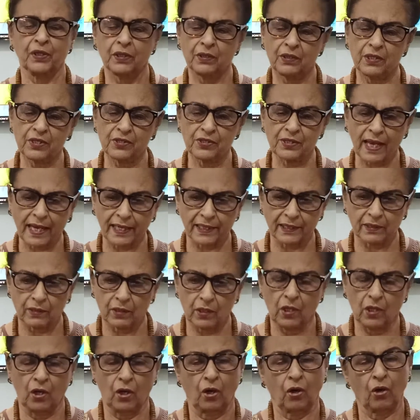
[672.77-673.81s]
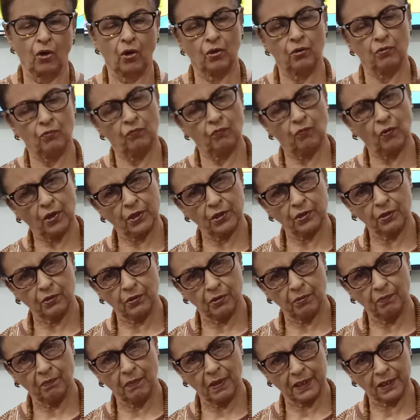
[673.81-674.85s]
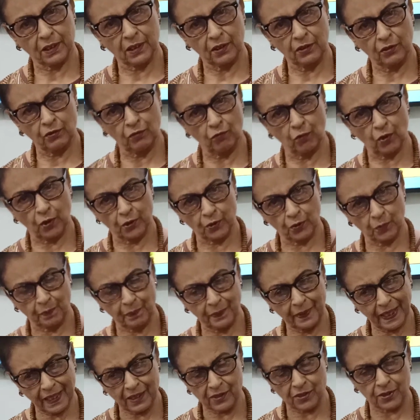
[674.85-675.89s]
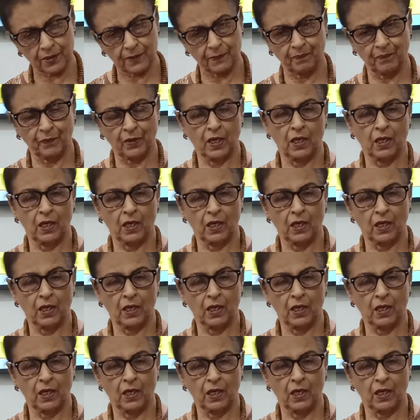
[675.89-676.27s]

decide on what button you want to press.